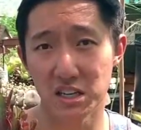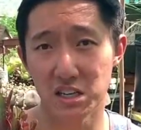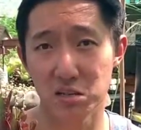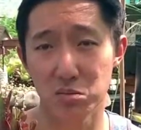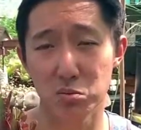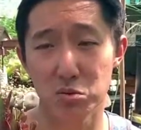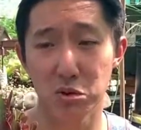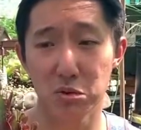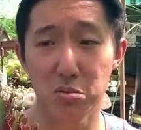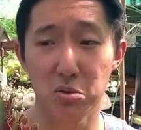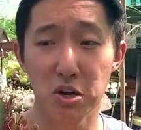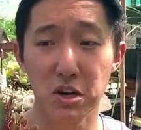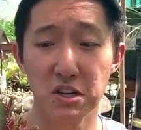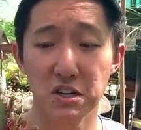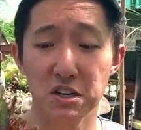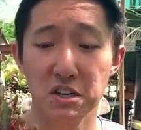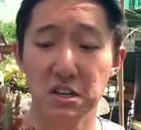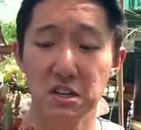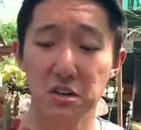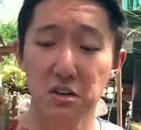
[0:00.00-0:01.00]
It's pretty bright
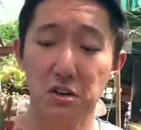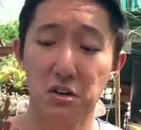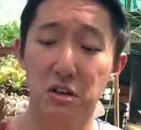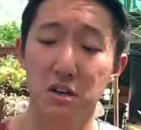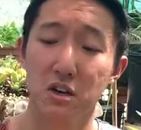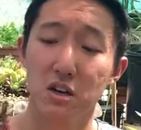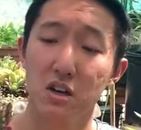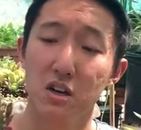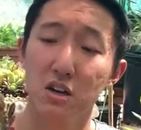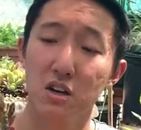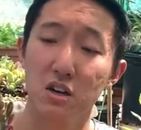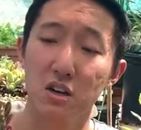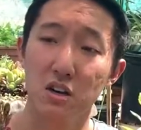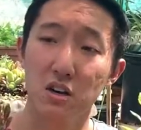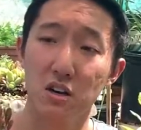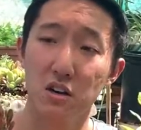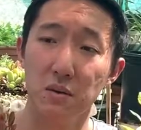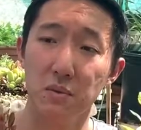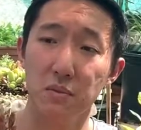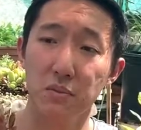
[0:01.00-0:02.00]
in here,
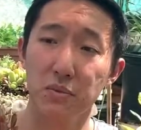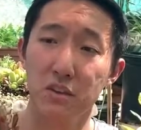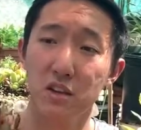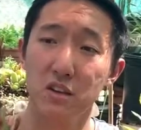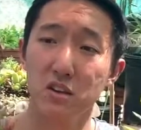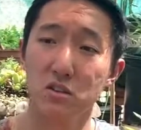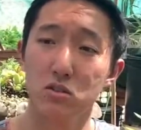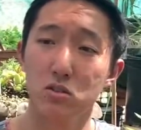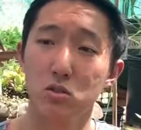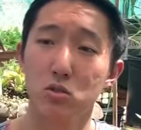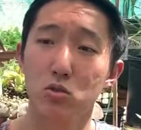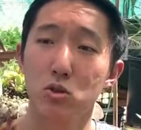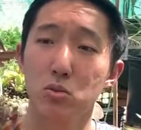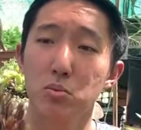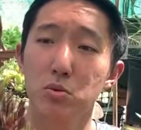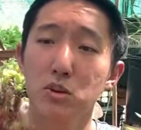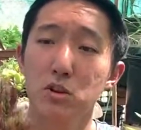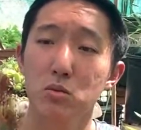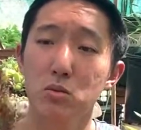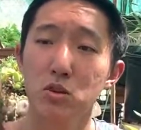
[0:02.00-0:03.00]
and it will grow
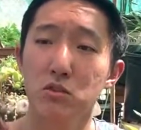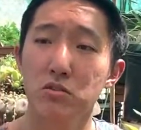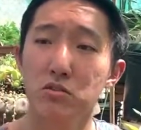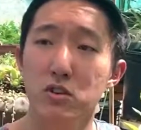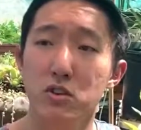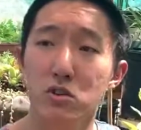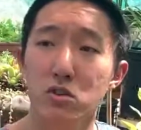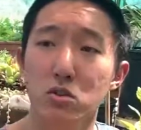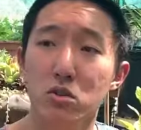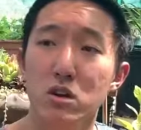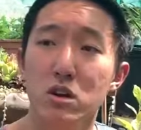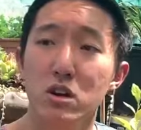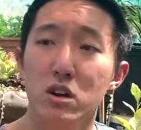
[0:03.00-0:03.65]
pretty well for you.